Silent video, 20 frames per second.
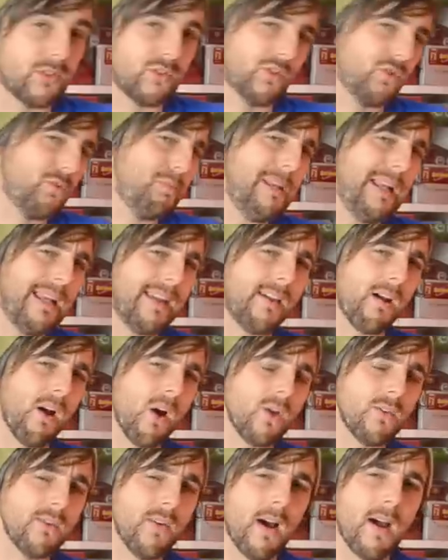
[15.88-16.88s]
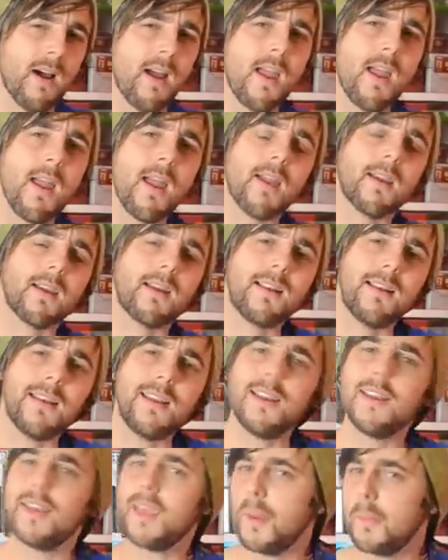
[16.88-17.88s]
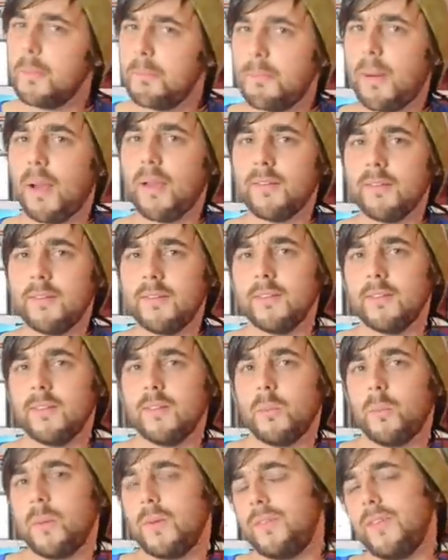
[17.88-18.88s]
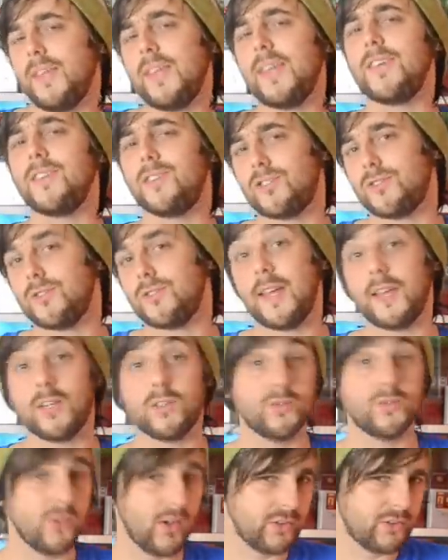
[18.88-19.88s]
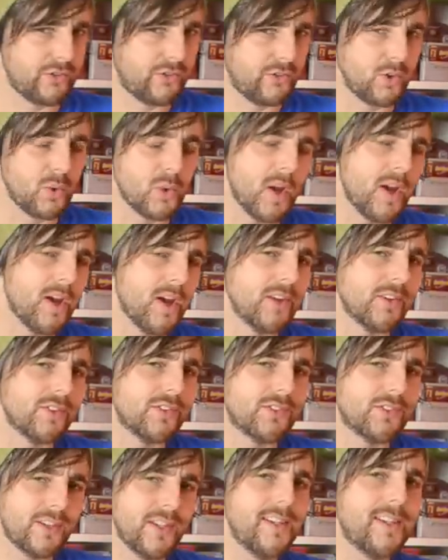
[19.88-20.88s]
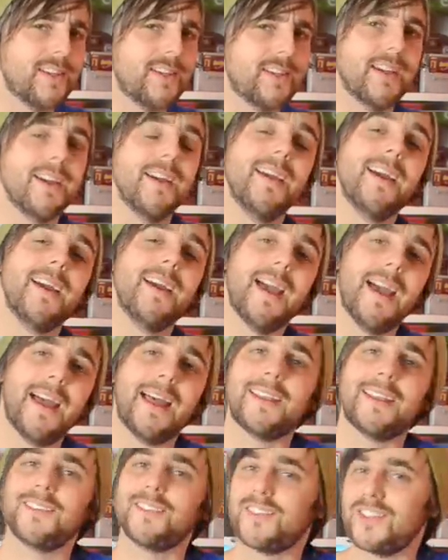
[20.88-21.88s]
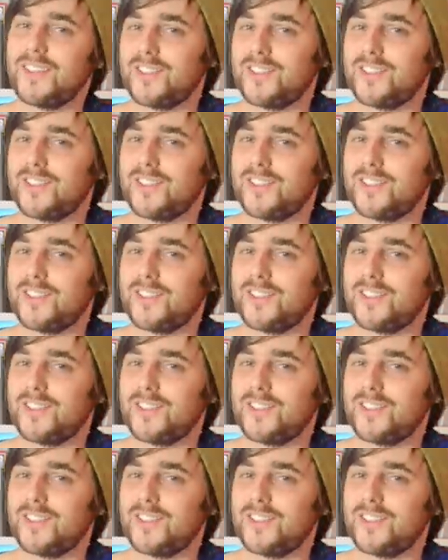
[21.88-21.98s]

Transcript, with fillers: spilling over, and clearly abundant with Easter eggs for us to seek and